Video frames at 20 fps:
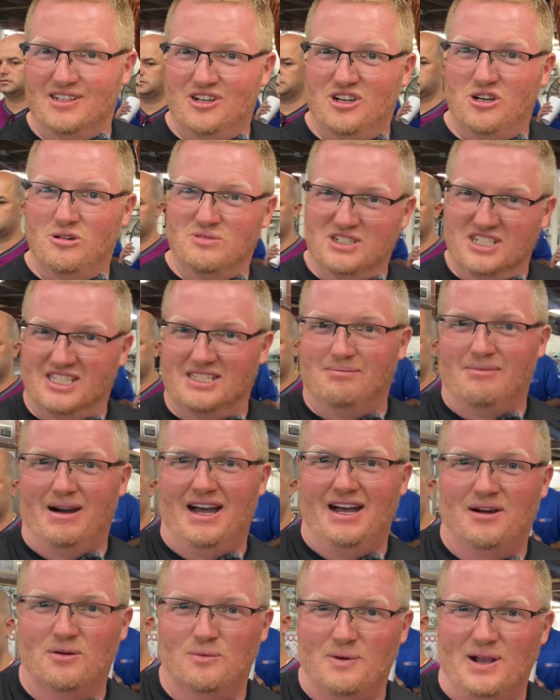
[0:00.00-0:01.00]
home just a
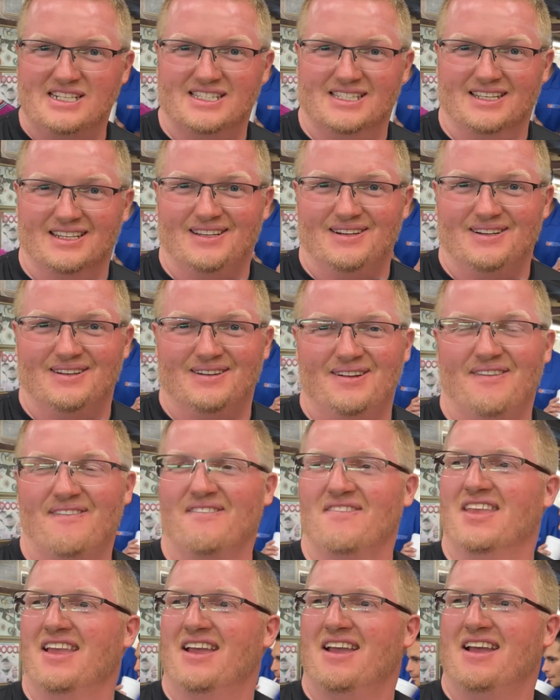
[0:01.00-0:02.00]
mile west of here,
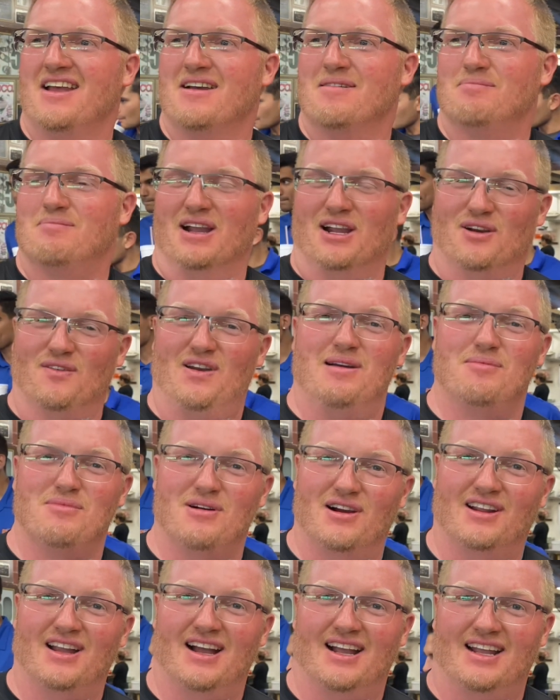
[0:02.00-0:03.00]
my
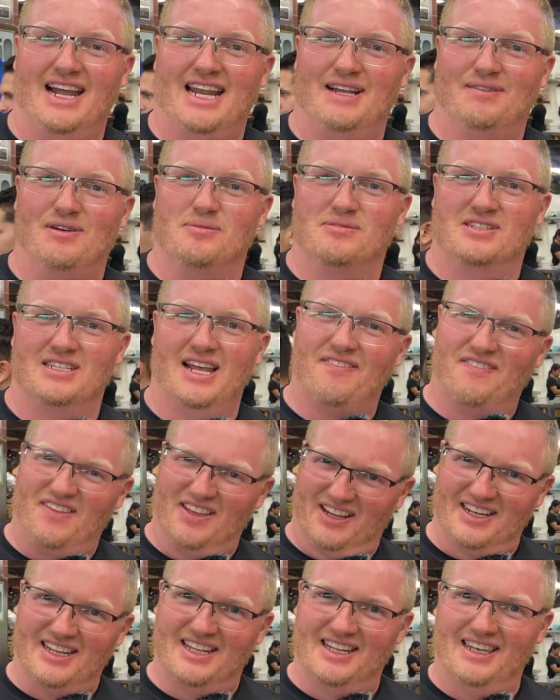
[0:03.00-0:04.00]
grandma got kind of upset
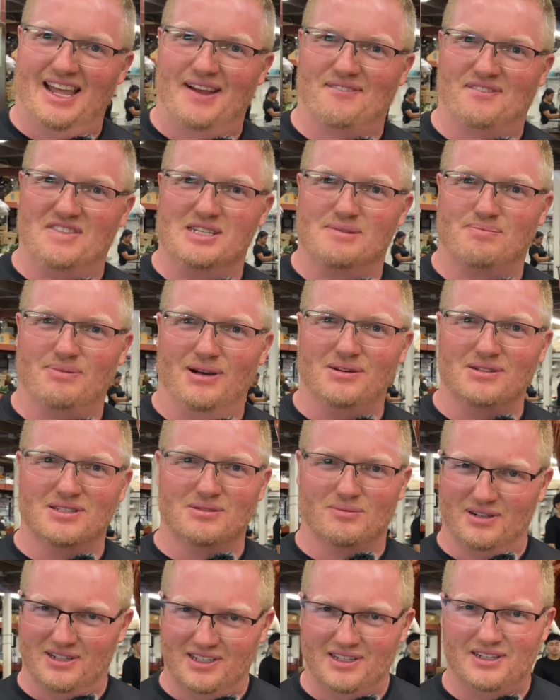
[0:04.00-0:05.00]
thinking he left his post.
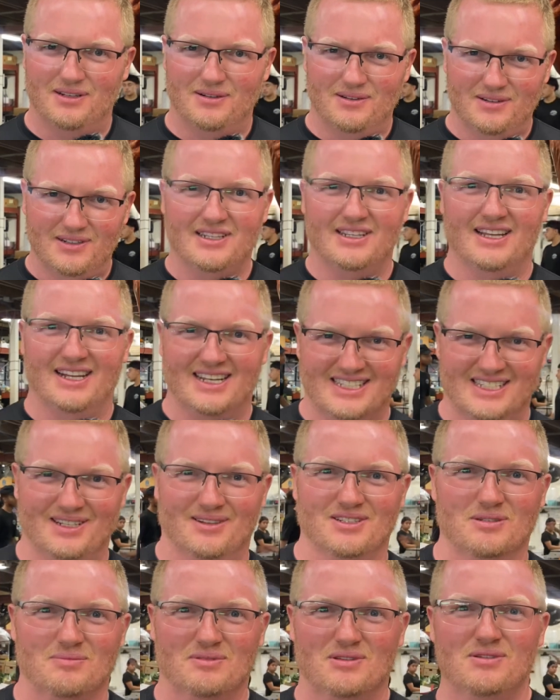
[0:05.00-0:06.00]
What are you doing? You got to
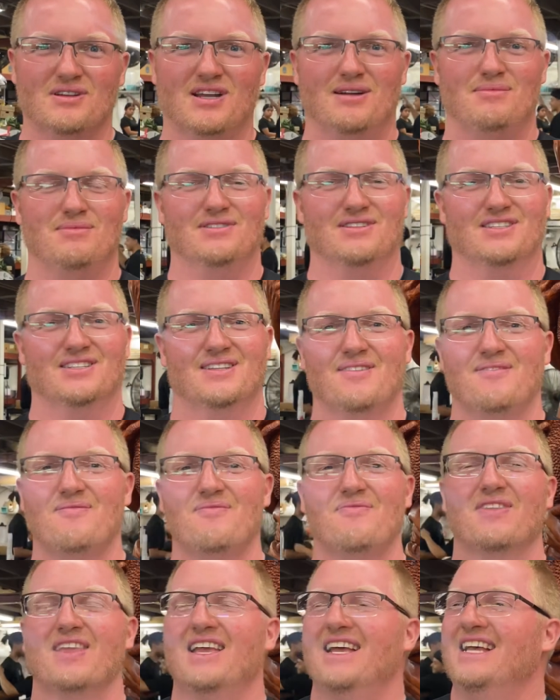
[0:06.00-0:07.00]
sell some cucumbers.
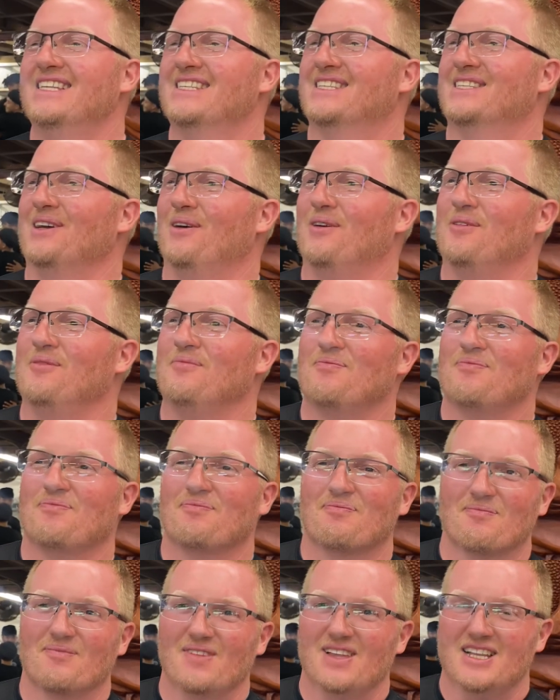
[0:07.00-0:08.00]
So
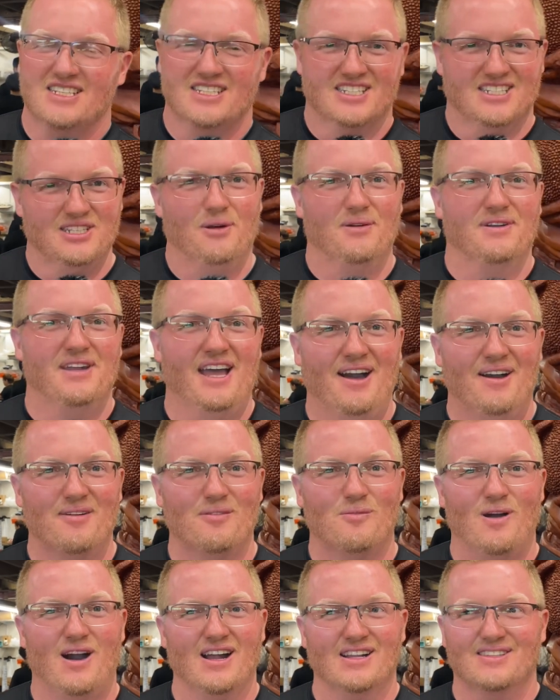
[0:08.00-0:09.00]
sold out,
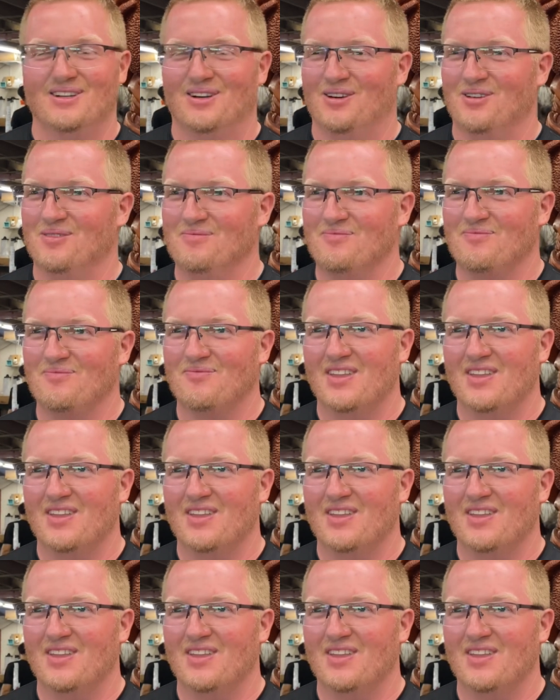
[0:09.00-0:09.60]
walked home,